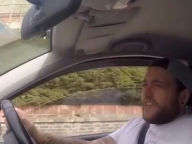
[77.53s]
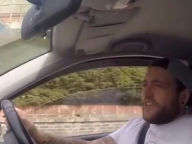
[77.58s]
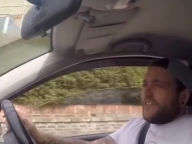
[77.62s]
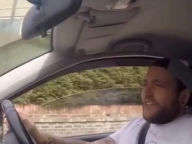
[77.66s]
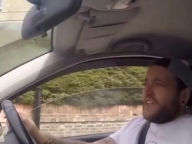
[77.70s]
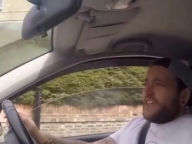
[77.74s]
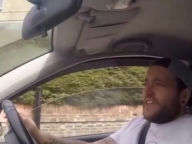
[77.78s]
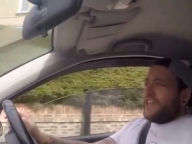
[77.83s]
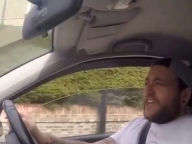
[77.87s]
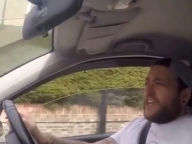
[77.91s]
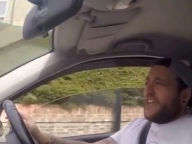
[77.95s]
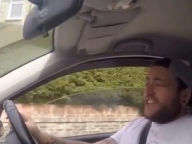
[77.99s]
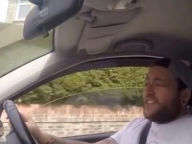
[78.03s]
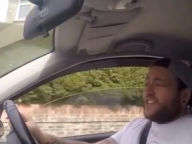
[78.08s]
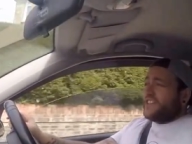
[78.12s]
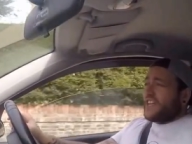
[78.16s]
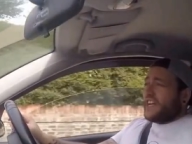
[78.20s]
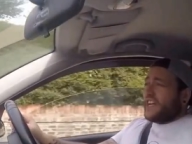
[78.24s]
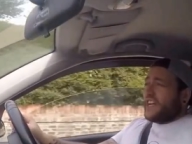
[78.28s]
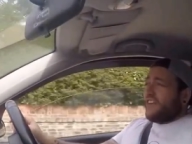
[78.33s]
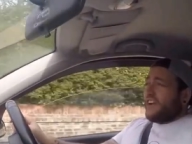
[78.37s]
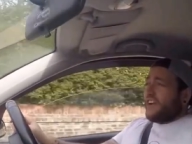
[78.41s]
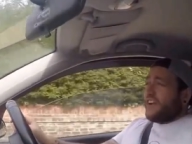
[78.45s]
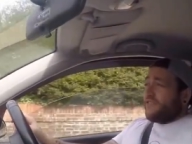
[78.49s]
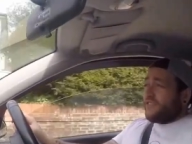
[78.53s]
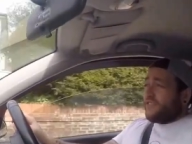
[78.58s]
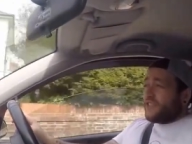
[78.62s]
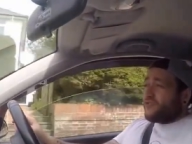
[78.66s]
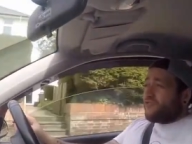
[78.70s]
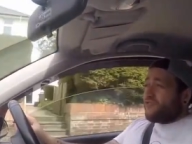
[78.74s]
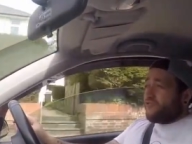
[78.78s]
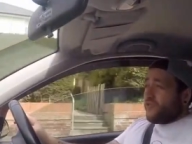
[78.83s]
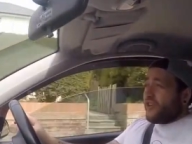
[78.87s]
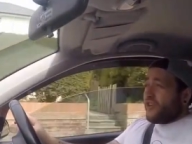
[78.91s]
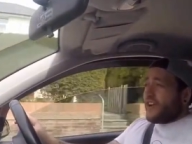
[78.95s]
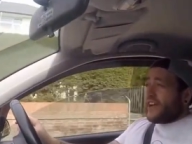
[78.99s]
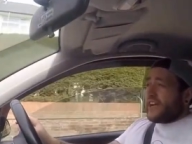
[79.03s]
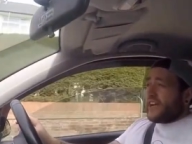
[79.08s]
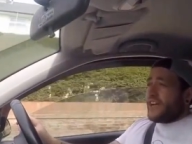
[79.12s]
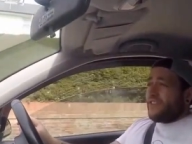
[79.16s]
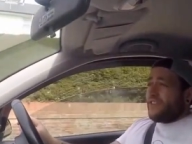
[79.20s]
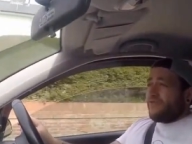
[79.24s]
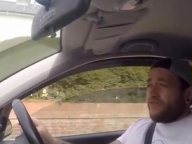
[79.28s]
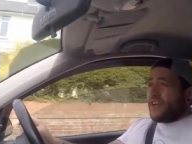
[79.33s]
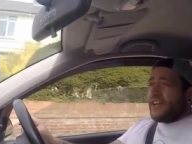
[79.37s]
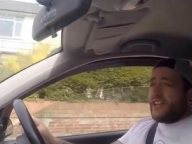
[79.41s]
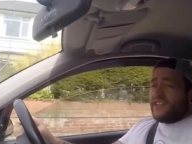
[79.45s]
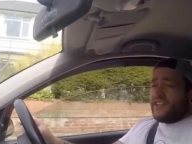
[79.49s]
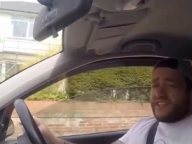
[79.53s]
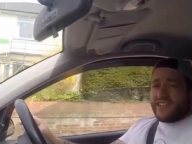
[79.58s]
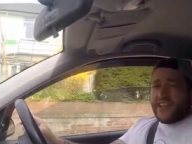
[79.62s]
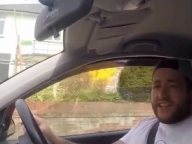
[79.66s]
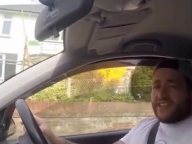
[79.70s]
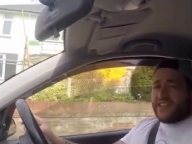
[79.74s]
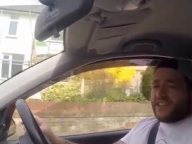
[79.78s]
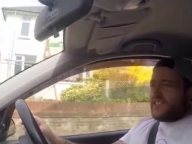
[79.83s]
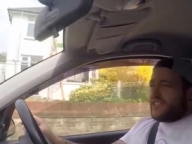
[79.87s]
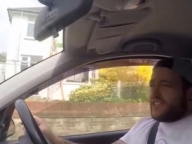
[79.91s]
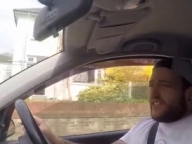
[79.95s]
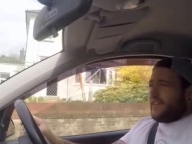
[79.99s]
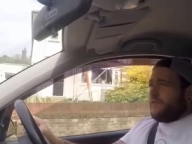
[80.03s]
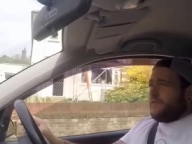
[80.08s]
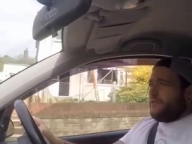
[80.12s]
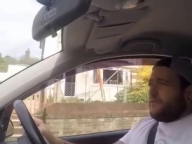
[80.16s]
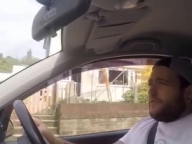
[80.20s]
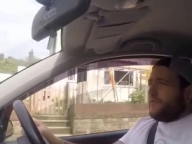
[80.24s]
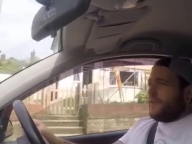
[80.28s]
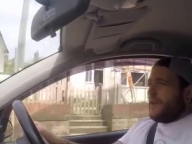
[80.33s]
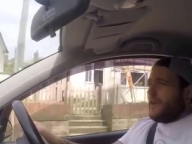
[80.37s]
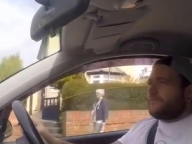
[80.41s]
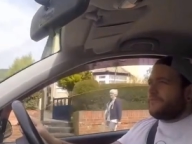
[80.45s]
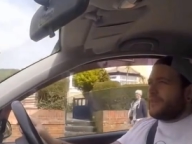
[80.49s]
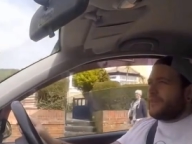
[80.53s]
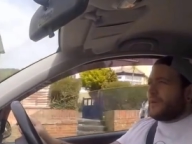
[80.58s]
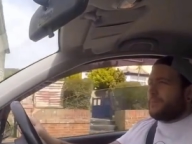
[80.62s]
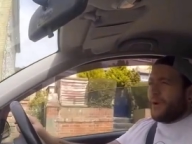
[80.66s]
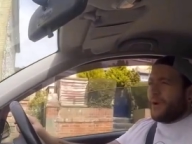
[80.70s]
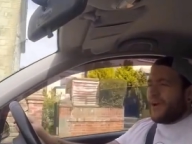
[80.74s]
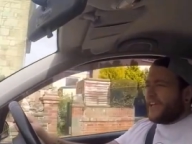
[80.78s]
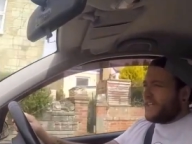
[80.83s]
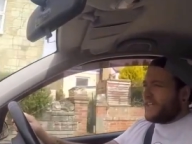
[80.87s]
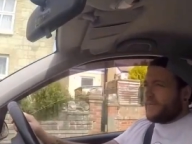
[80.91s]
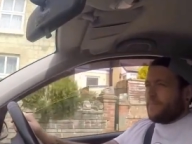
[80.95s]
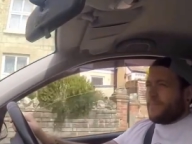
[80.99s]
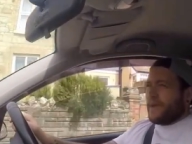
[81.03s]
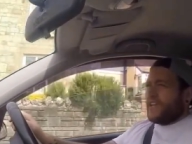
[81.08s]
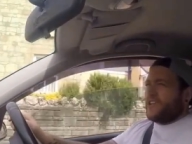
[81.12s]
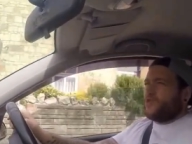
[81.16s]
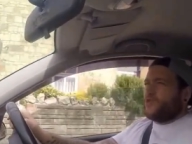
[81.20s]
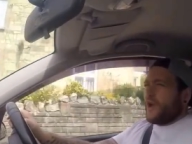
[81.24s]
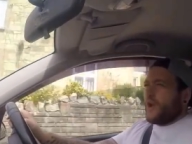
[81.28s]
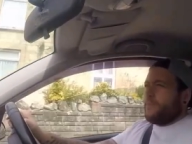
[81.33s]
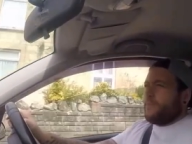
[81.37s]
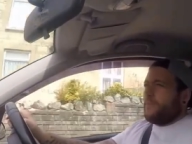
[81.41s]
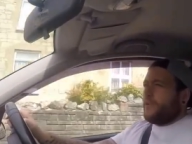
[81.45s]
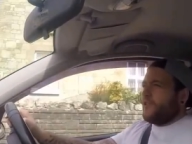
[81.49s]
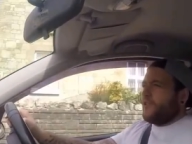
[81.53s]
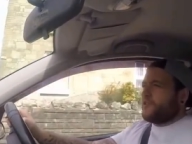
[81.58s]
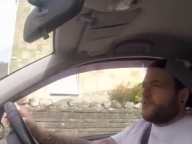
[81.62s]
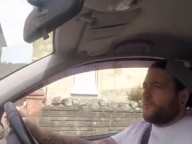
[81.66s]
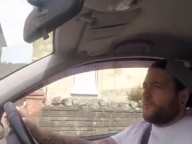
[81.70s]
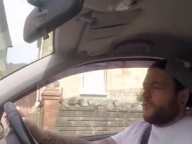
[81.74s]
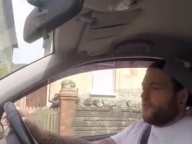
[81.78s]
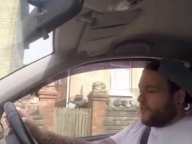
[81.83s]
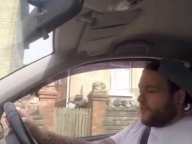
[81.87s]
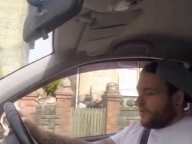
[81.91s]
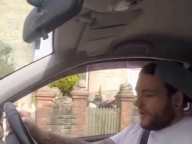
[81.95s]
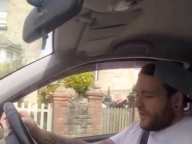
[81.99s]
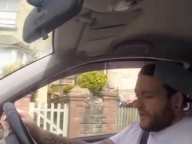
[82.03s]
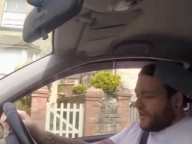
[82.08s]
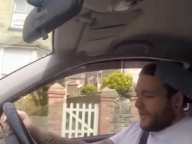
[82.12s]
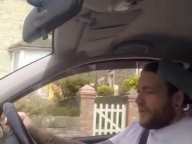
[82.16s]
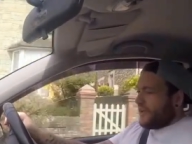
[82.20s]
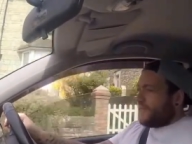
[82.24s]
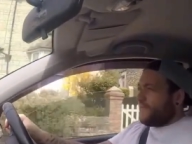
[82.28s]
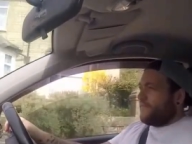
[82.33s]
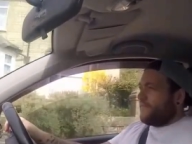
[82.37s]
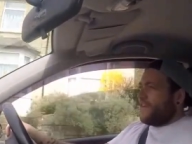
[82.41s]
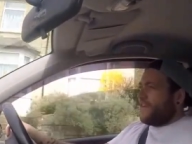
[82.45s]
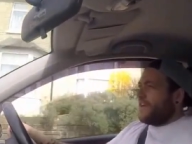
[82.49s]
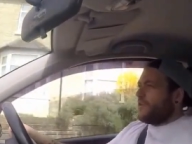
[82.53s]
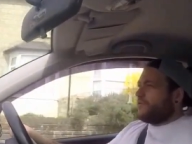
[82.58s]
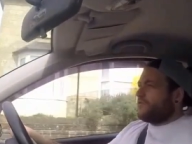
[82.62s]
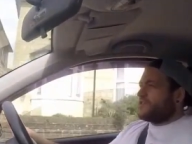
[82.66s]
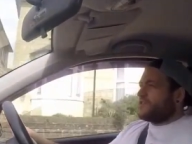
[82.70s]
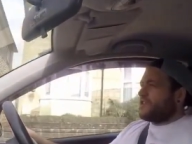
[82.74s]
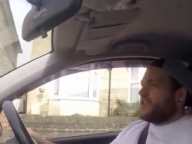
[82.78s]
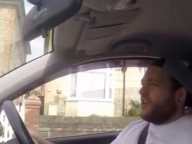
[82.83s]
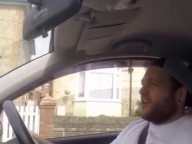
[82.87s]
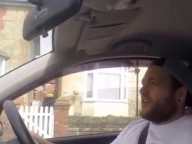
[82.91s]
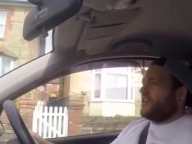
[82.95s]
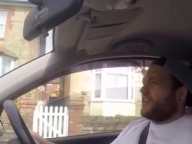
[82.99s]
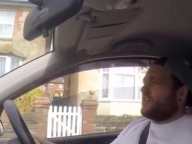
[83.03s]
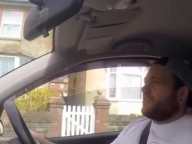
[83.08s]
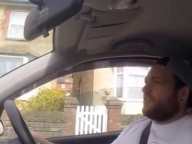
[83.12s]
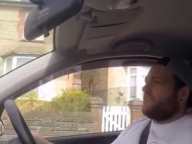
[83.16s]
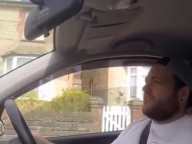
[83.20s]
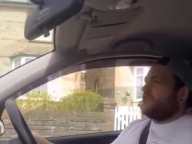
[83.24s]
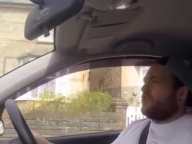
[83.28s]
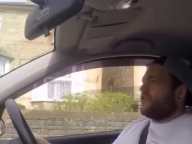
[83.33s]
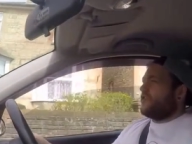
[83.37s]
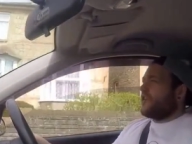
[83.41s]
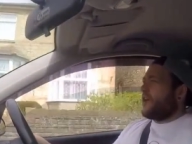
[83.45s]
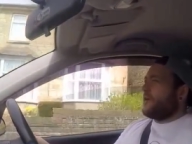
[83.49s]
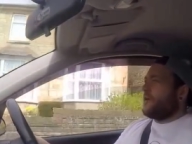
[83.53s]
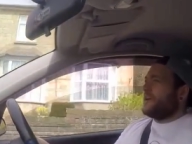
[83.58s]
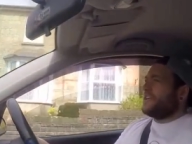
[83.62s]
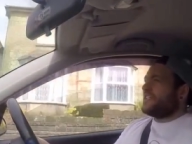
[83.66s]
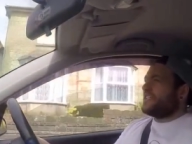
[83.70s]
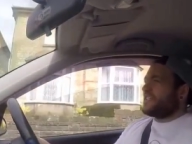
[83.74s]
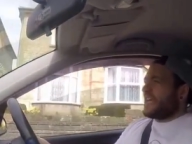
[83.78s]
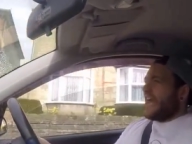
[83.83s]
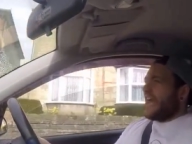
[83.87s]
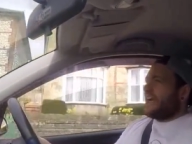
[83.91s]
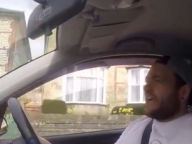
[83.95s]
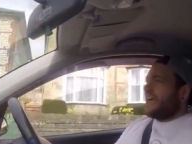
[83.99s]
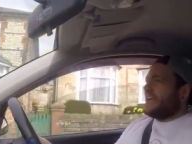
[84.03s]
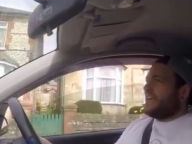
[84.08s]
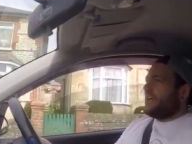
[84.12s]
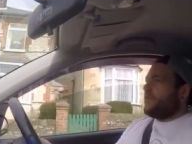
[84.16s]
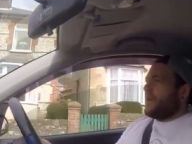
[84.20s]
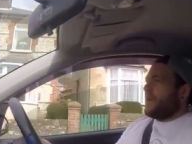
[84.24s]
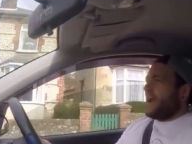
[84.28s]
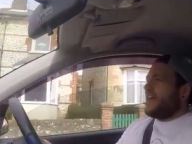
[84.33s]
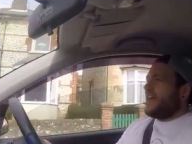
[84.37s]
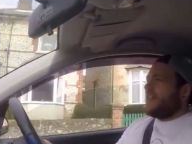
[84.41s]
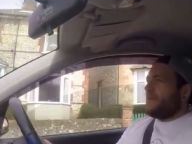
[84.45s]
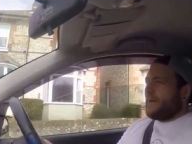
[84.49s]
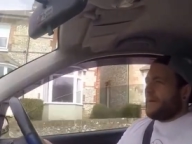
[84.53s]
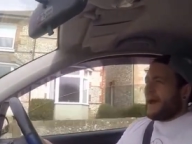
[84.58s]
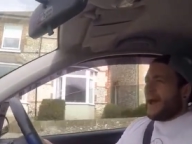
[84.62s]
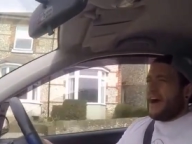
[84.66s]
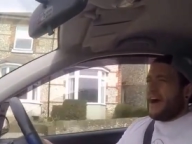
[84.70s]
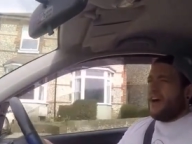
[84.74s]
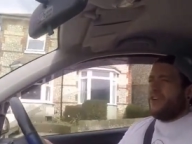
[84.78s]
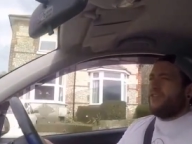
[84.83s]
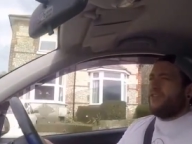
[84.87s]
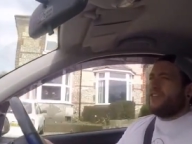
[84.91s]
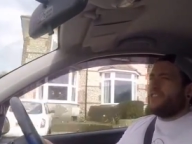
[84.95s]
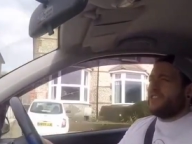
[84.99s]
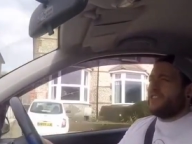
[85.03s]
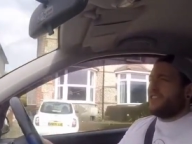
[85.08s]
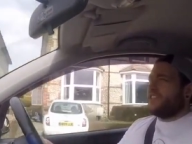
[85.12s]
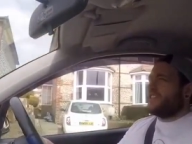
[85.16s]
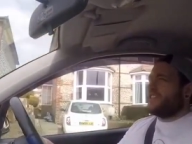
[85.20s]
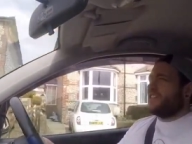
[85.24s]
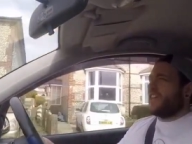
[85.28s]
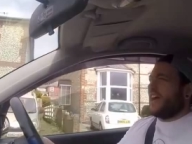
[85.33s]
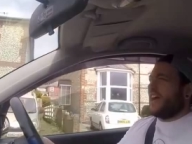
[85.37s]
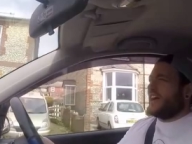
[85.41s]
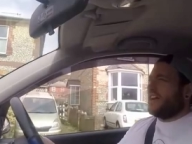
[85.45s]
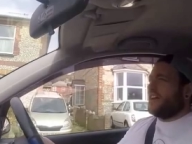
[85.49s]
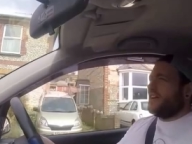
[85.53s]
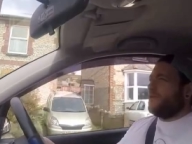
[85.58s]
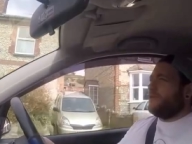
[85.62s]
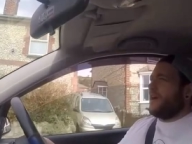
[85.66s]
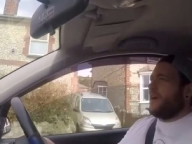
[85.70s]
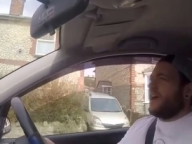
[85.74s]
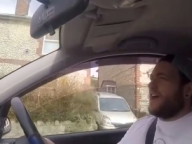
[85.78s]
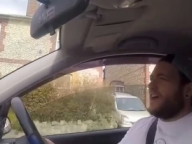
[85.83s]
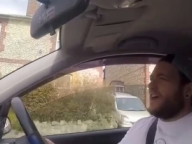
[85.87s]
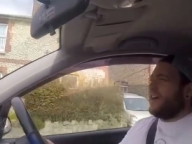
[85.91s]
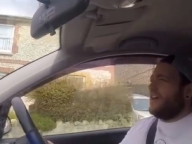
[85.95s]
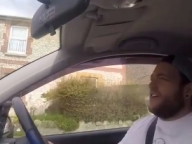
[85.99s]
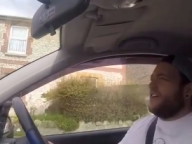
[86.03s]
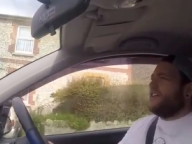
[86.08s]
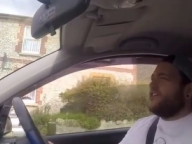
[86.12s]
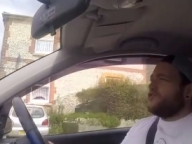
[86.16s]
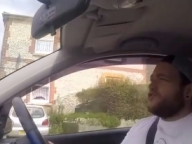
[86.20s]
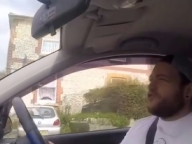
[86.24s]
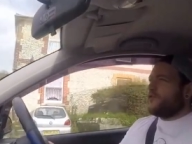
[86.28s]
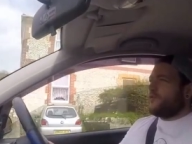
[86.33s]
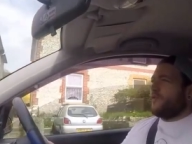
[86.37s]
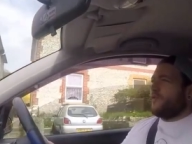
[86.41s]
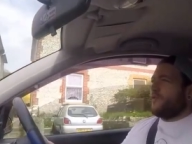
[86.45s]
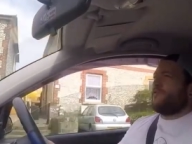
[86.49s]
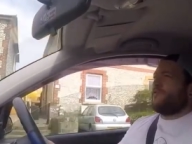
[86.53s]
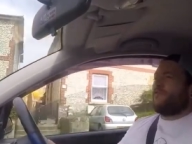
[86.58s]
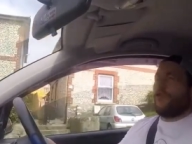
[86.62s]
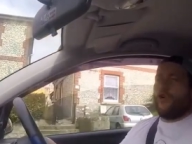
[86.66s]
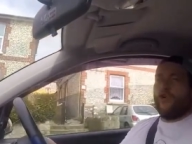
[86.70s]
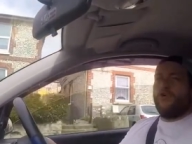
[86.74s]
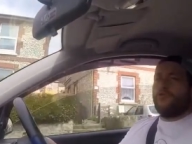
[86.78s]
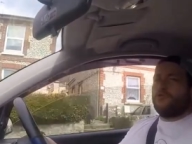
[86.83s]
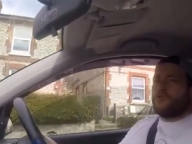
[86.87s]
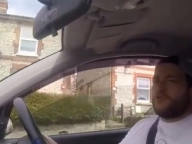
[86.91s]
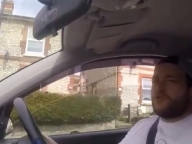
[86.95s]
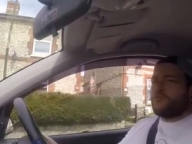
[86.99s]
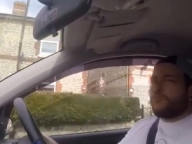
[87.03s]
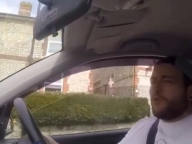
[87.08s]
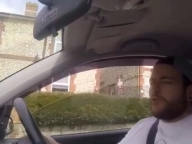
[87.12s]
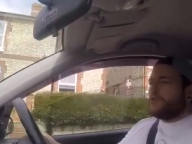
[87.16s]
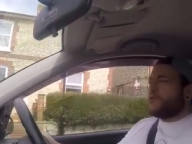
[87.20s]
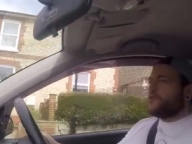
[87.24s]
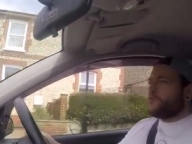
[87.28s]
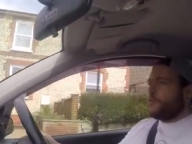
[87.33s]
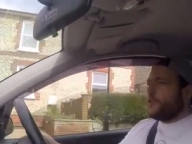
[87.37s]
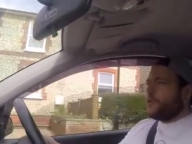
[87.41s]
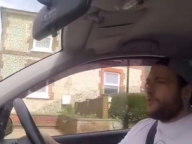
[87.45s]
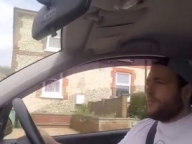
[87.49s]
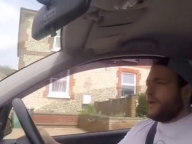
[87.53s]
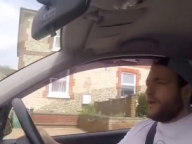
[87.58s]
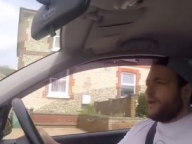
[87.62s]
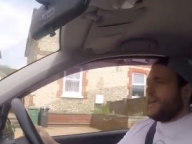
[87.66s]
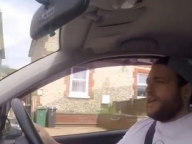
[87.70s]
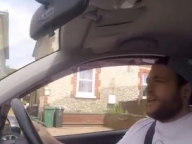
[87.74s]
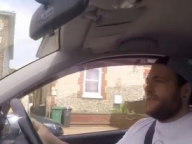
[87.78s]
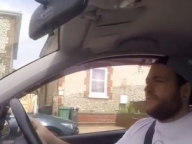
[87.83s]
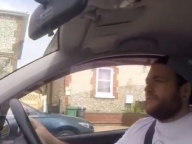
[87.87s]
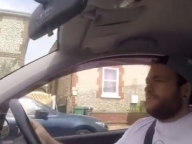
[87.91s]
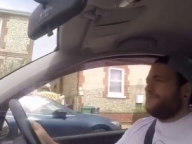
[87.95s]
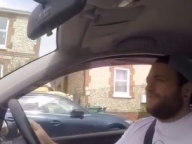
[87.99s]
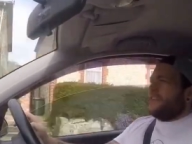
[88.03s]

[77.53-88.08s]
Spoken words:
The accelerator is really, really sensitive, but in the best way possible. It feels like you know exactly where the power is and exactly where sort of your throttle response would be.